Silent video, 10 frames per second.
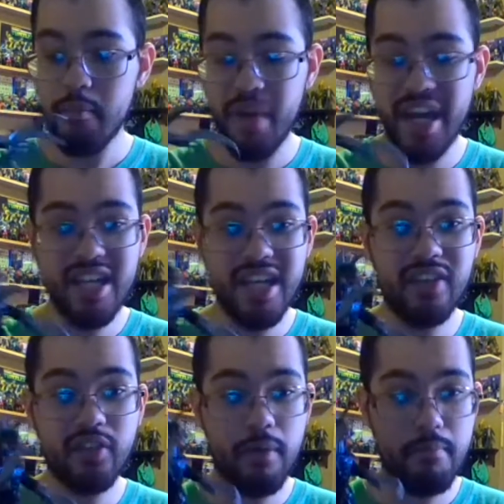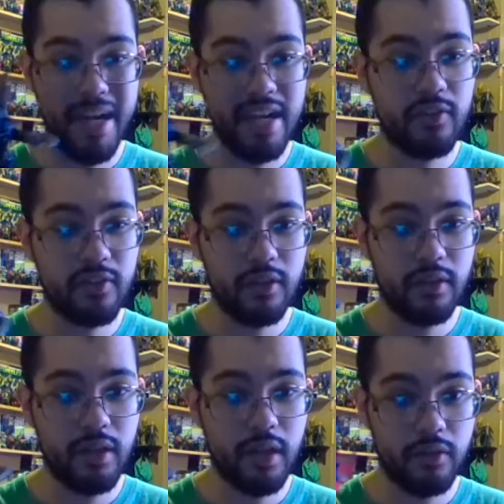Paint is
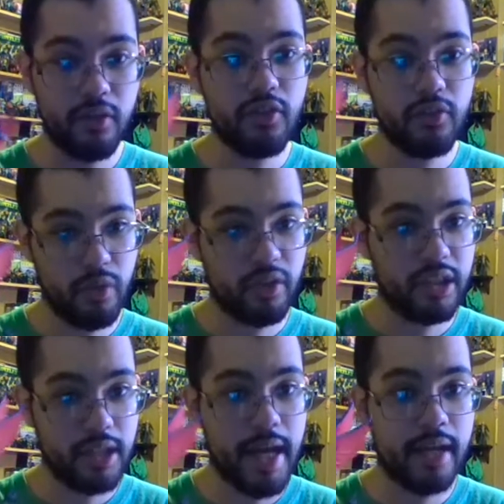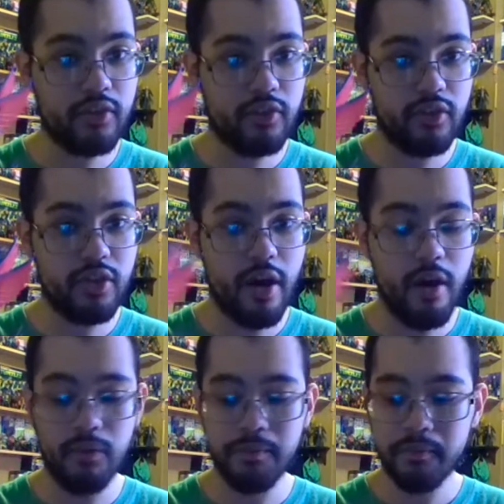amazing. This is really nice, you
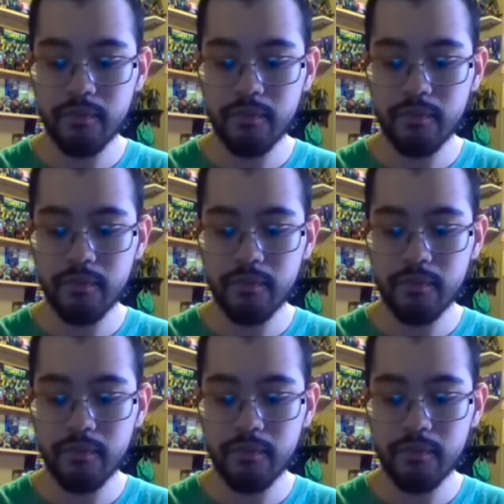know.